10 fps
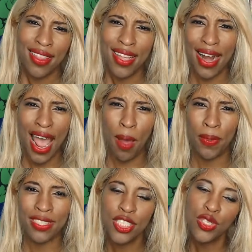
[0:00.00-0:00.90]
that
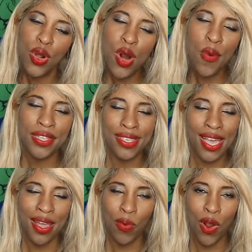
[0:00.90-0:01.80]
happens that you don't always
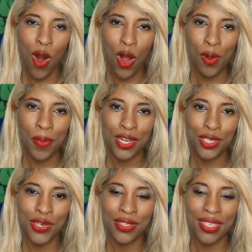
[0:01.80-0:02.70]
get with horror
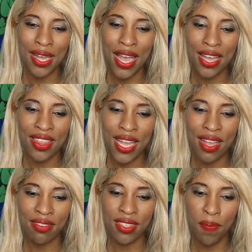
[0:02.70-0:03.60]
pictures. I
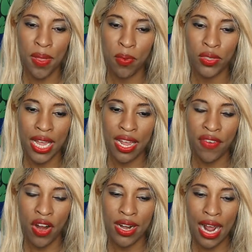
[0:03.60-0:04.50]
think some people take a
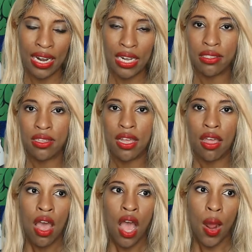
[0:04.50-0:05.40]
very nihilistic
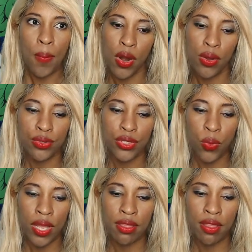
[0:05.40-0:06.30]
approach
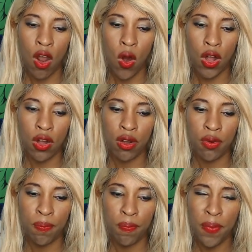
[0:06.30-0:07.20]
with
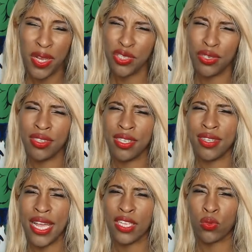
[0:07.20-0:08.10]
horror pictures these
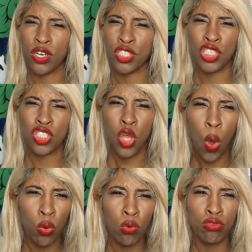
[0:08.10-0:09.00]
days where it's just
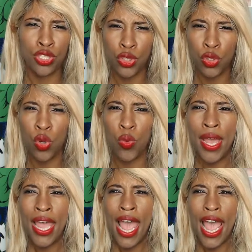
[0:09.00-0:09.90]
total doom
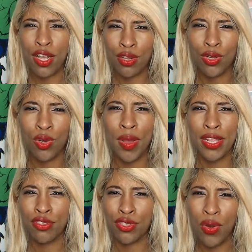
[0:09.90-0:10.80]
and gloom
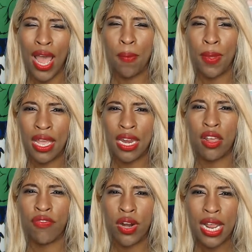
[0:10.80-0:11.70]
and there's no happy ending
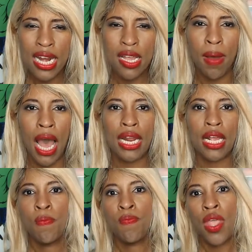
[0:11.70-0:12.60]
for
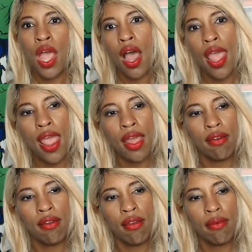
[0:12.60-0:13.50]
anybody. And